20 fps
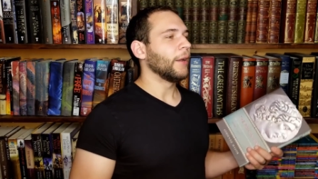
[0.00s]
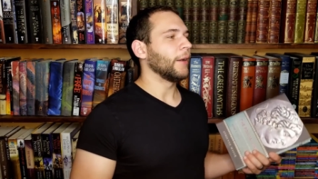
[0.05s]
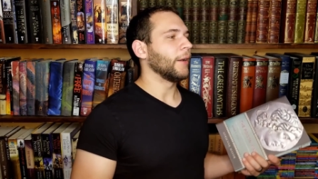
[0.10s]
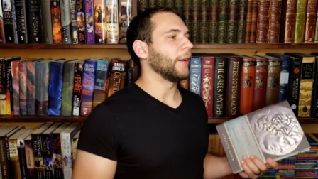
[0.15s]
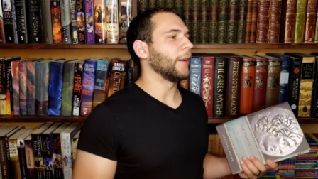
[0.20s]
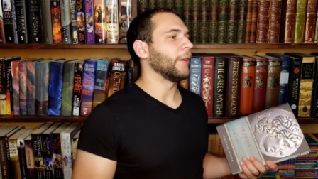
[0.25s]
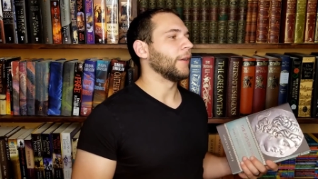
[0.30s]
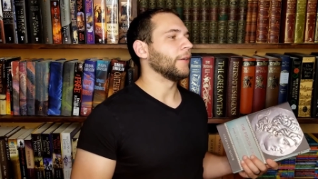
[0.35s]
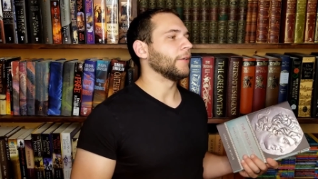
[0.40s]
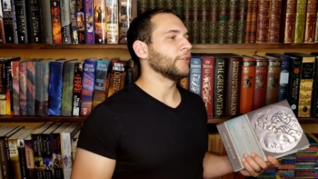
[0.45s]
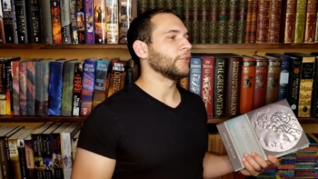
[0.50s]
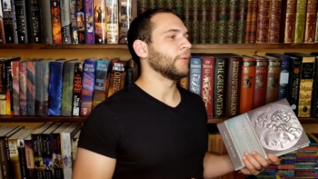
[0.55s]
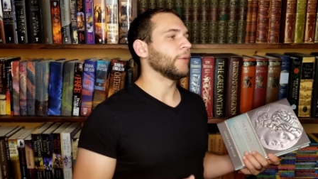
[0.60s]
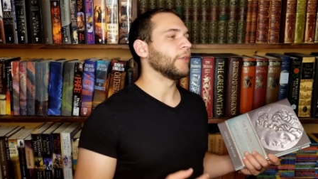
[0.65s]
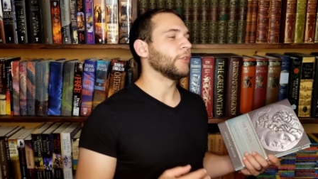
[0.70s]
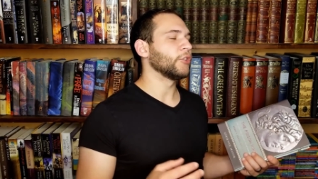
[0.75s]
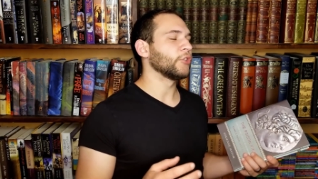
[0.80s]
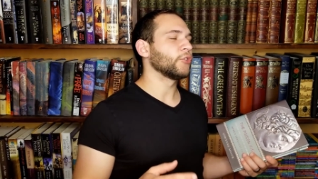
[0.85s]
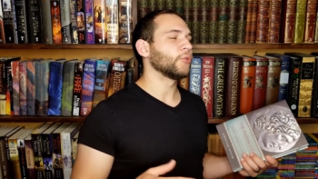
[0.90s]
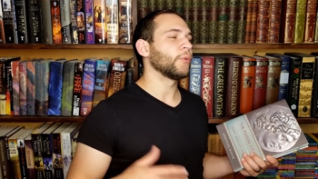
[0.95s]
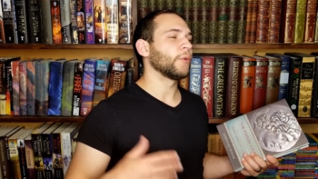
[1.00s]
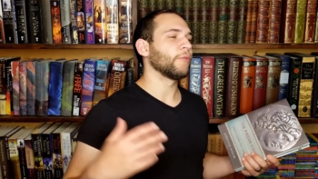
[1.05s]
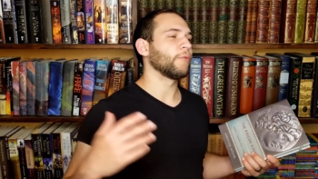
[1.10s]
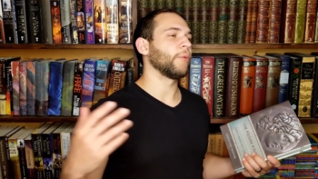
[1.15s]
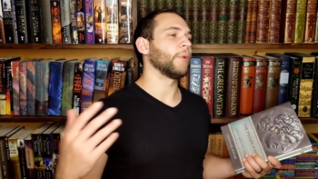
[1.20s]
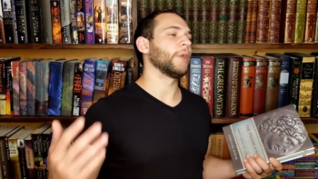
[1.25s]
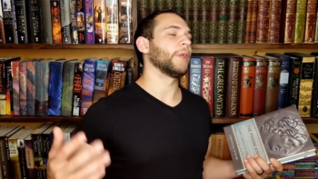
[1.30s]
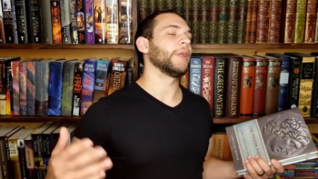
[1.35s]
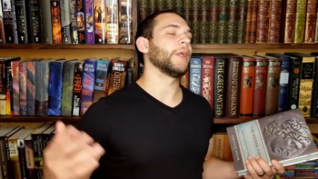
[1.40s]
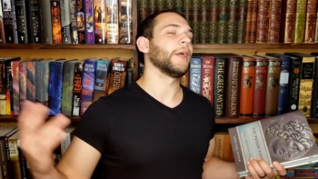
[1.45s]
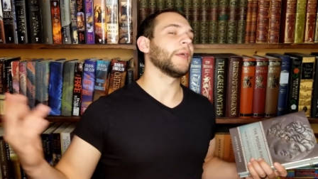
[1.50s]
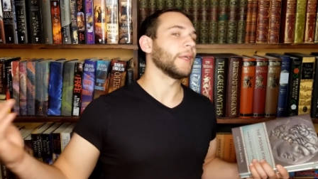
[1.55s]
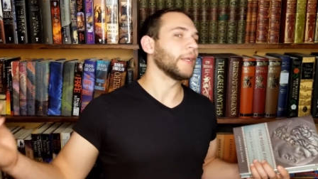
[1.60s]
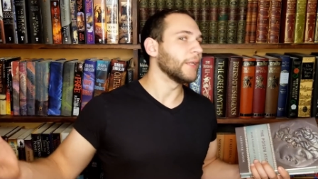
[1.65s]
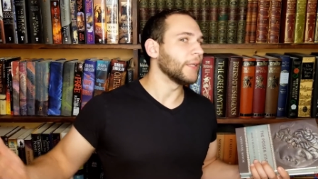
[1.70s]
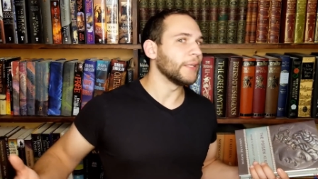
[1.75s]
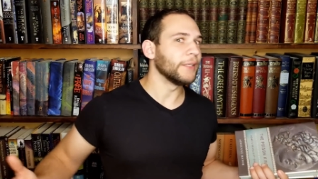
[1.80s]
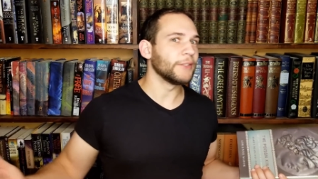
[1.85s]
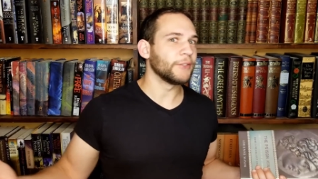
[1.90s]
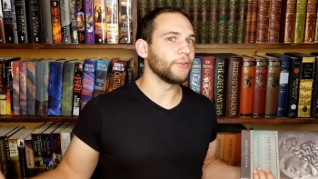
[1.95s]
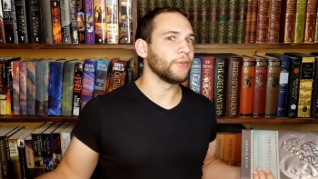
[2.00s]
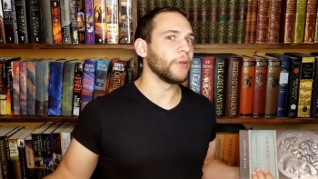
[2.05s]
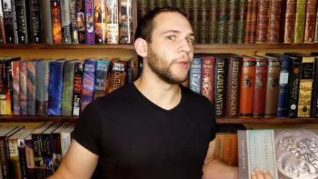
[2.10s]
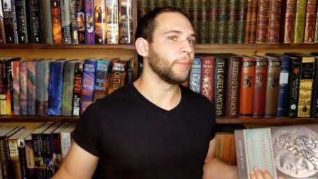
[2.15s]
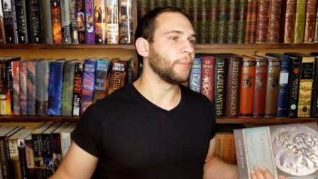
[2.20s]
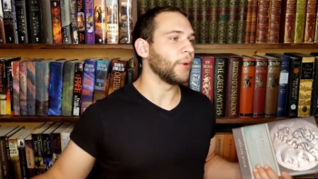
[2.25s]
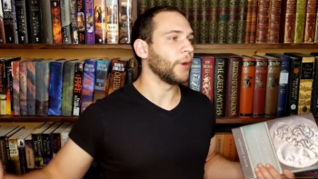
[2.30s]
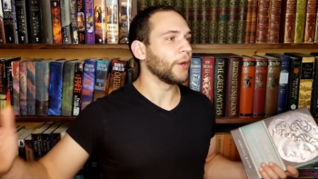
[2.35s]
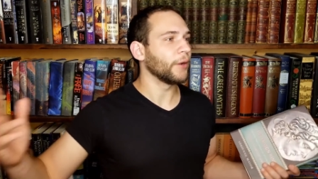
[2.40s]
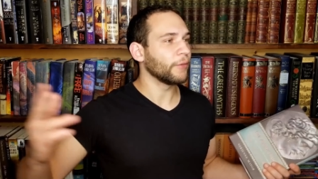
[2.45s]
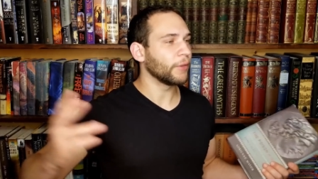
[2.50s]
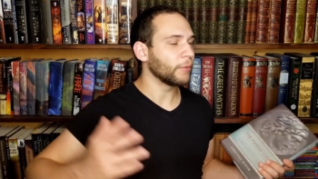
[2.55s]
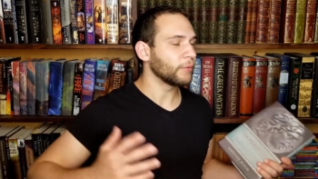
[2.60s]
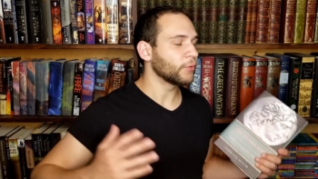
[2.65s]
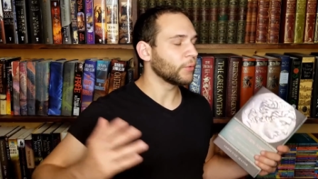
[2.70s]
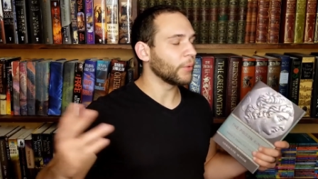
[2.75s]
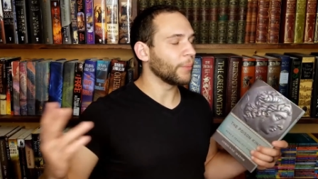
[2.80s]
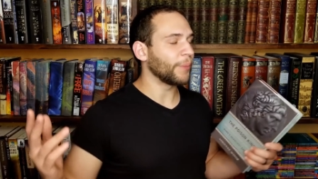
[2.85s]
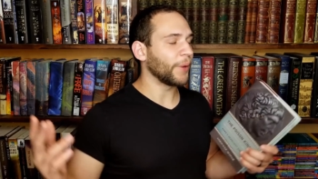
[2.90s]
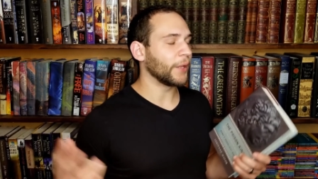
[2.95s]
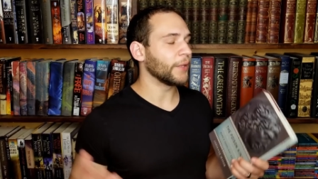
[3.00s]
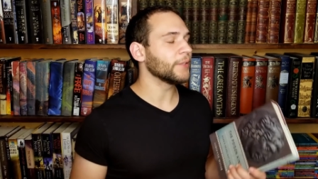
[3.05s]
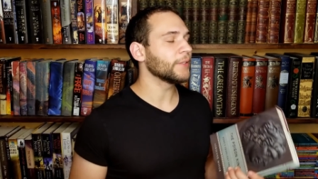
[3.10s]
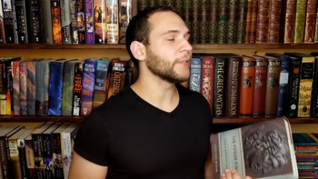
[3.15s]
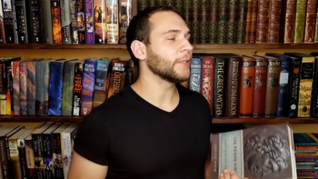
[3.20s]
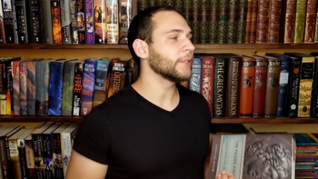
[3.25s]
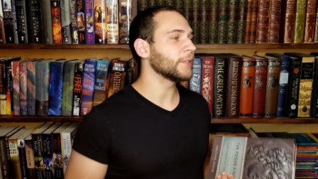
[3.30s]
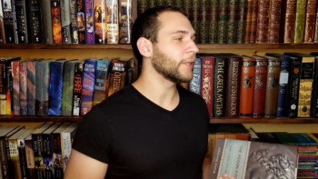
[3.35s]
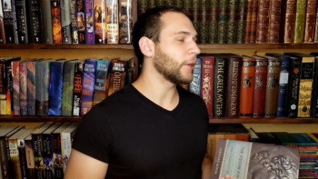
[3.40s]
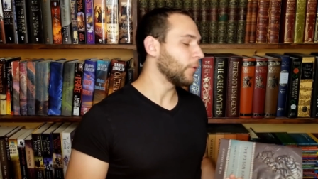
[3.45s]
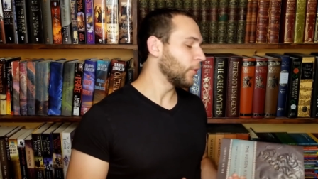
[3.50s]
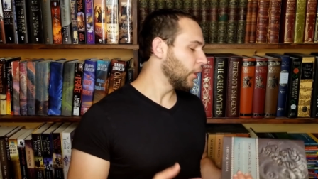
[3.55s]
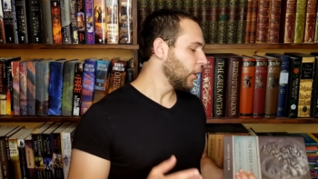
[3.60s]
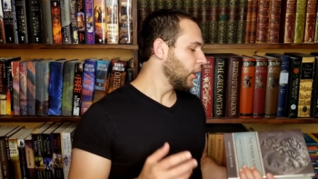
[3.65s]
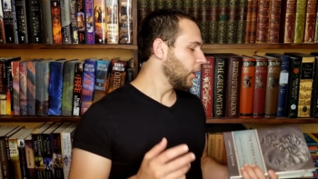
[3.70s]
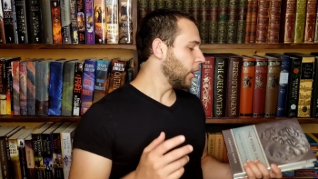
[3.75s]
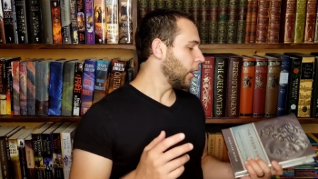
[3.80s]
Uh, so he just sort of wanted like an Eastern Empire that would sort of balance things out.